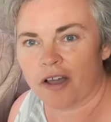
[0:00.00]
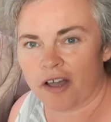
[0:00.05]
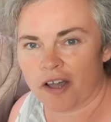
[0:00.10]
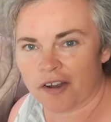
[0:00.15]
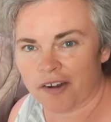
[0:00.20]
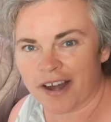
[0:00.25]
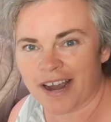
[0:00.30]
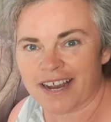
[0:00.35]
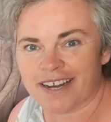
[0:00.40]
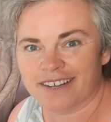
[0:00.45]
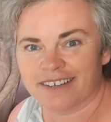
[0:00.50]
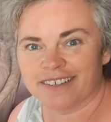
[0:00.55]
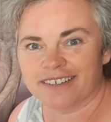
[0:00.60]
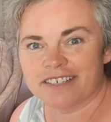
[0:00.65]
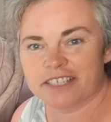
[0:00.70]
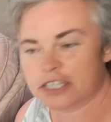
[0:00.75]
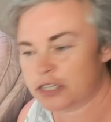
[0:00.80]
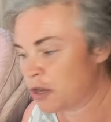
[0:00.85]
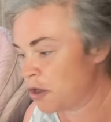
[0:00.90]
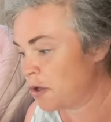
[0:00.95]
All right,
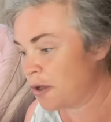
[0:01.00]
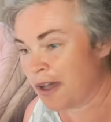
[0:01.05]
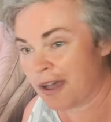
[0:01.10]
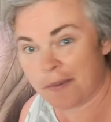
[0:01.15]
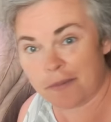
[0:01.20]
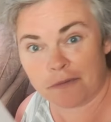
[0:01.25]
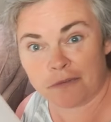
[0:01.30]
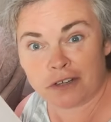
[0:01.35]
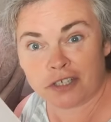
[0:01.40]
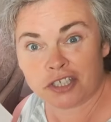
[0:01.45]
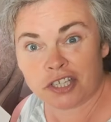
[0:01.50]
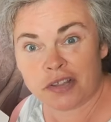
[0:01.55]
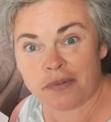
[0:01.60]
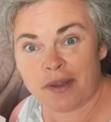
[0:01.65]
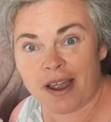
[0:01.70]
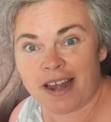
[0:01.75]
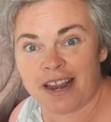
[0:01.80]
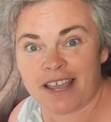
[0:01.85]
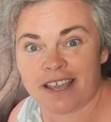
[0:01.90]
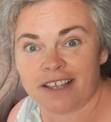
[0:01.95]
so I'm officially
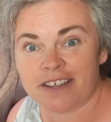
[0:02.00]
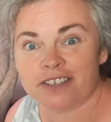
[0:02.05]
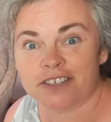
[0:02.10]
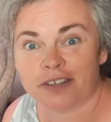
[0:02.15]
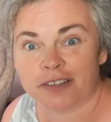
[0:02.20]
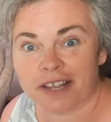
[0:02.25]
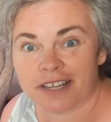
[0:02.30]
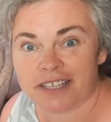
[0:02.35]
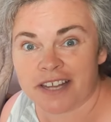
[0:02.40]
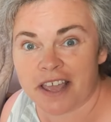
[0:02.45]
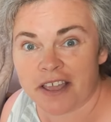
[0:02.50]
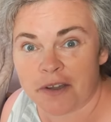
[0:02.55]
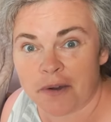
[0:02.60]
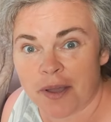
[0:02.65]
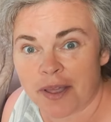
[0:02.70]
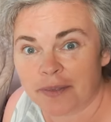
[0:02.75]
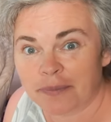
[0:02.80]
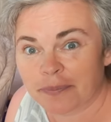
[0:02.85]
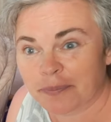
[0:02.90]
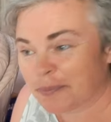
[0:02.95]
ready, so let's get
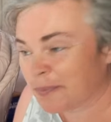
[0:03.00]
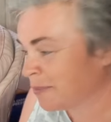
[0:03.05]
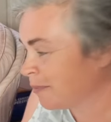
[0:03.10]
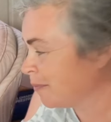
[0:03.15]
going.